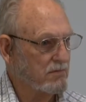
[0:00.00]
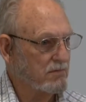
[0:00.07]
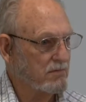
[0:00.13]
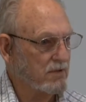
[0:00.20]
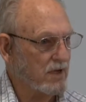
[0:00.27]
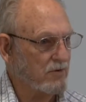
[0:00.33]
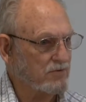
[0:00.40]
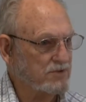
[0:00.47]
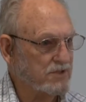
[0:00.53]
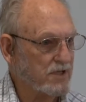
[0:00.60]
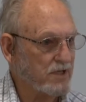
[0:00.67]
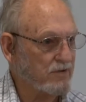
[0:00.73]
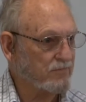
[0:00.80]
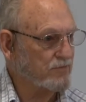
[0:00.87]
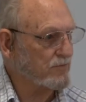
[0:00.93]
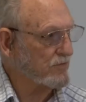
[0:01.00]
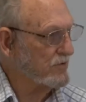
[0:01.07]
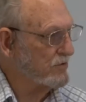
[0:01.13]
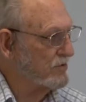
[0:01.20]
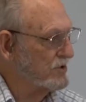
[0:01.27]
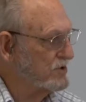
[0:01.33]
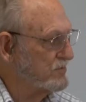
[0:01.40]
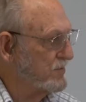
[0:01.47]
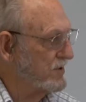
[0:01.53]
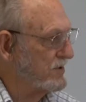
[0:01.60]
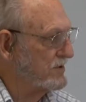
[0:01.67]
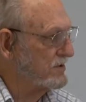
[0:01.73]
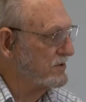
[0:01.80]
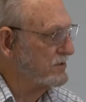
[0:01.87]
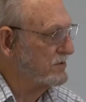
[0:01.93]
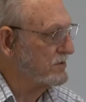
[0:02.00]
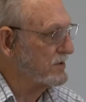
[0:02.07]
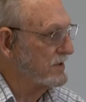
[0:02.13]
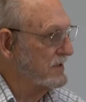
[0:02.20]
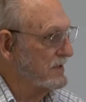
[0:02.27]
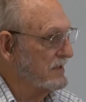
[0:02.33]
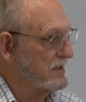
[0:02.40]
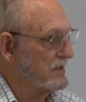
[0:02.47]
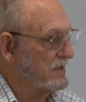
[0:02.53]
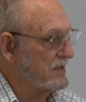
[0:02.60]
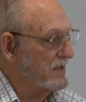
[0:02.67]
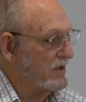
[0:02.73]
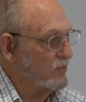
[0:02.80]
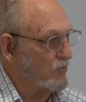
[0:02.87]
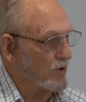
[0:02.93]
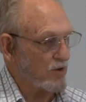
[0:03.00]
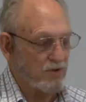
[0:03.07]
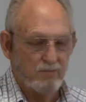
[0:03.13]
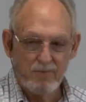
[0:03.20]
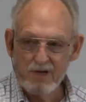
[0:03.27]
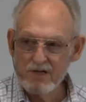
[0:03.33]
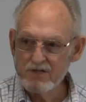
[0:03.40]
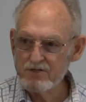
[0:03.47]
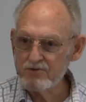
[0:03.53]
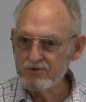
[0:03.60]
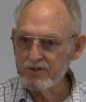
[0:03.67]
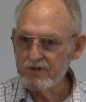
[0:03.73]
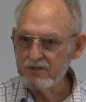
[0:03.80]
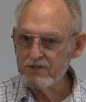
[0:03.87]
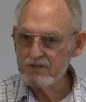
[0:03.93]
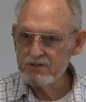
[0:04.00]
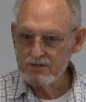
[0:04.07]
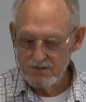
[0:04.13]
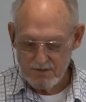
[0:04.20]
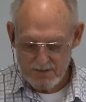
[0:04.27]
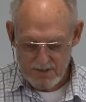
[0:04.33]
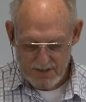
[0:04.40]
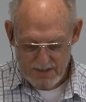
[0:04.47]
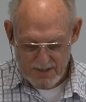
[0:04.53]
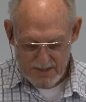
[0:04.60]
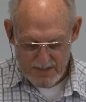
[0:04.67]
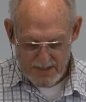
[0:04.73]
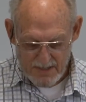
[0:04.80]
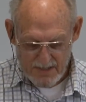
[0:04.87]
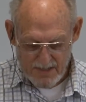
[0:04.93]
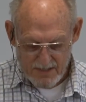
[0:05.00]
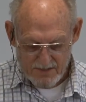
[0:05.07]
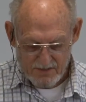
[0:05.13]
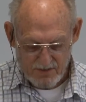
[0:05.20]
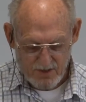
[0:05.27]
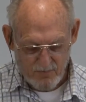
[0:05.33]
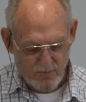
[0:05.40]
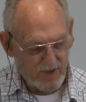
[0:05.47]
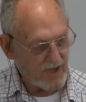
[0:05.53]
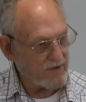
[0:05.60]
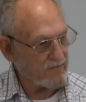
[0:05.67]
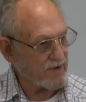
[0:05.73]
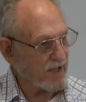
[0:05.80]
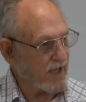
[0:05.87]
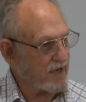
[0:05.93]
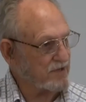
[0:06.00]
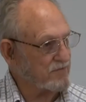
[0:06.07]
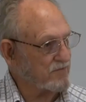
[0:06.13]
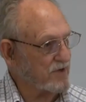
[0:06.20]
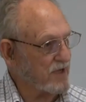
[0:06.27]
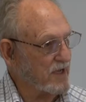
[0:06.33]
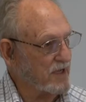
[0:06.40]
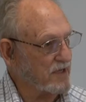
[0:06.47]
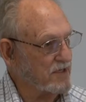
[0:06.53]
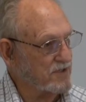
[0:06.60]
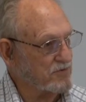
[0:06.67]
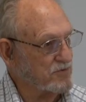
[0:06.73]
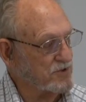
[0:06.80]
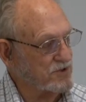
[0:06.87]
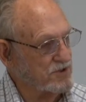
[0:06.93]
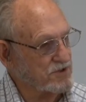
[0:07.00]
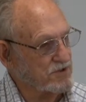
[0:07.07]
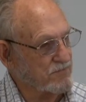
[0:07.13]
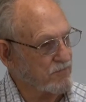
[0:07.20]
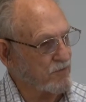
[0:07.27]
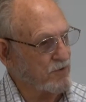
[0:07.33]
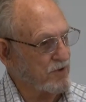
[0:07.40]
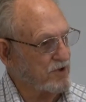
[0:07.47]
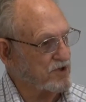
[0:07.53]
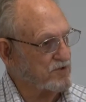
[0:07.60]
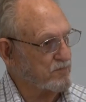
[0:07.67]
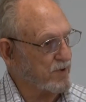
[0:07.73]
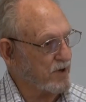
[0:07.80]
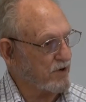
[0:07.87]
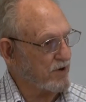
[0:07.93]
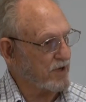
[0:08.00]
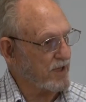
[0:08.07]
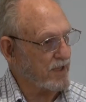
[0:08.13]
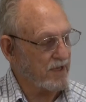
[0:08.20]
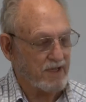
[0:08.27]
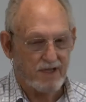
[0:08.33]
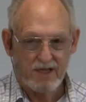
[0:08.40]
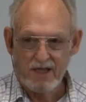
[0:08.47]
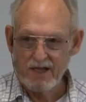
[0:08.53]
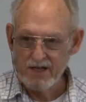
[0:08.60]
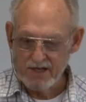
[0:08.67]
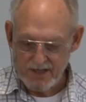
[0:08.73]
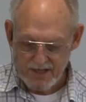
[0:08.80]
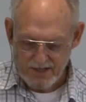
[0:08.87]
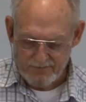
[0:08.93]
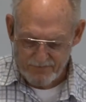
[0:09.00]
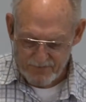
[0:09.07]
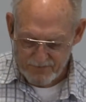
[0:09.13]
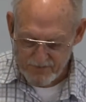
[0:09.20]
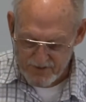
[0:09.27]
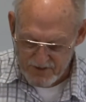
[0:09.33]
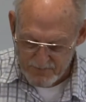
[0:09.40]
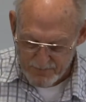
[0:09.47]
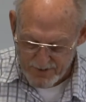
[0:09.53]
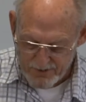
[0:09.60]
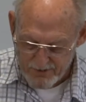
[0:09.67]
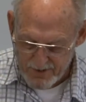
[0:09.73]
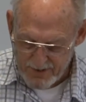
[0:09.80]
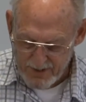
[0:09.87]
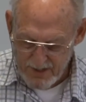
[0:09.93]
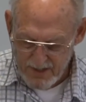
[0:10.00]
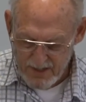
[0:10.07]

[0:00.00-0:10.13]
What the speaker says: That was a gift of the Holy Spirit, too, and one of the ministries. So here we have an act of kindness, which is the fruit of the Spirit and a gift of the Spirit.